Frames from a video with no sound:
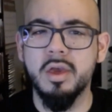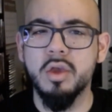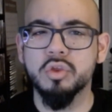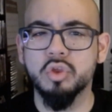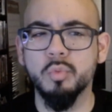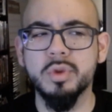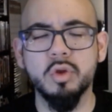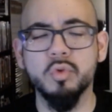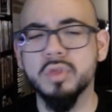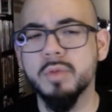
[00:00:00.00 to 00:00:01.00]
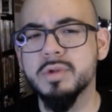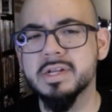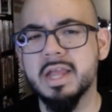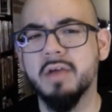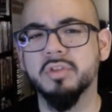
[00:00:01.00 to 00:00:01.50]
So we know somewhere
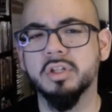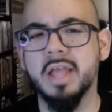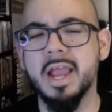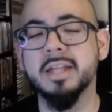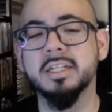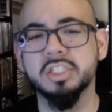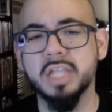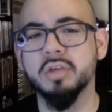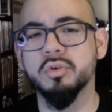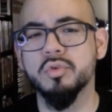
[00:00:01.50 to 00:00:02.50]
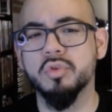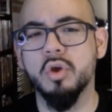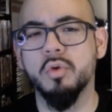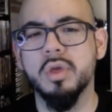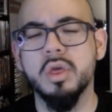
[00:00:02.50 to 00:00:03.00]
down the line, a Jey
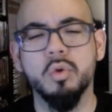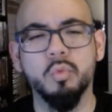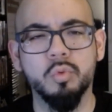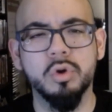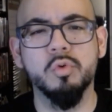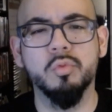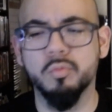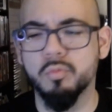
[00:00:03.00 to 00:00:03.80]
Uso will